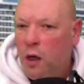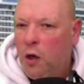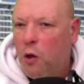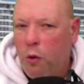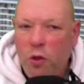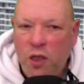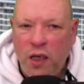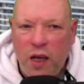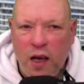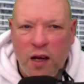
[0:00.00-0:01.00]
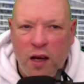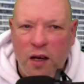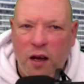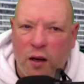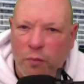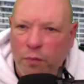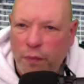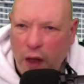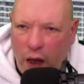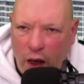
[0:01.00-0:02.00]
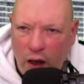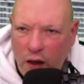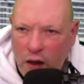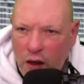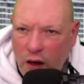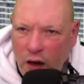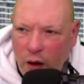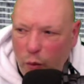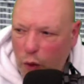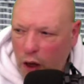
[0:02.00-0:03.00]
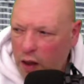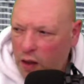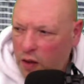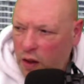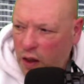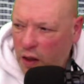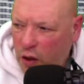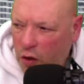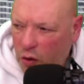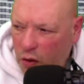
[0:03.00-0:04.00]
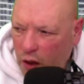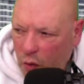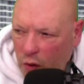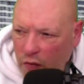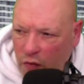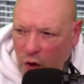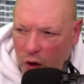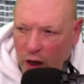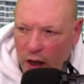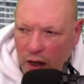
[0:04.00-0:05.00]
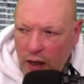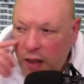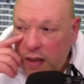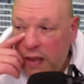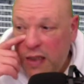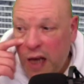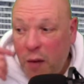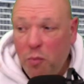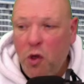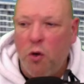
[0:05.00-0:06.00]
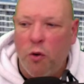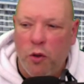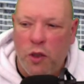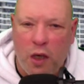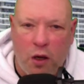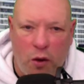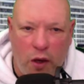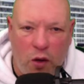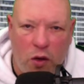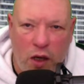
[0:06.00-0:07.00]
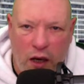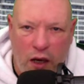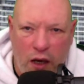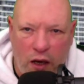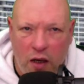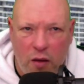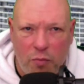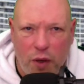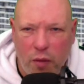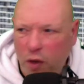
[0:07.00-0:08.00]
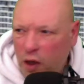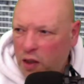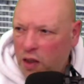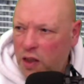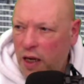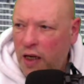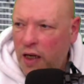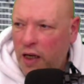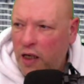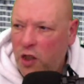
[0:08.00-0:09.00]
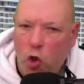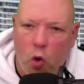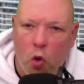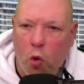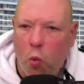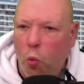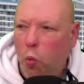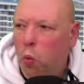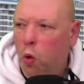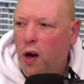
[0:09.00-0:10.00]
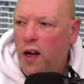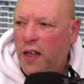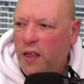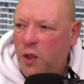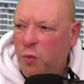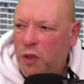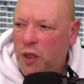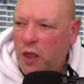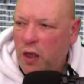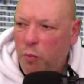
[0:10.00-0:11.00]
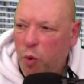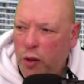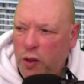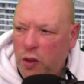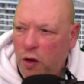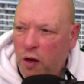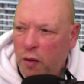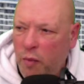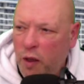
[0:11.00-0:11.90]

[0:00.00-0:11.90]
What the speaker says: Cruising Down Under. And I can tell you that we've got some cruising going on down under, but I'm not exactly sure what at this particular point in time.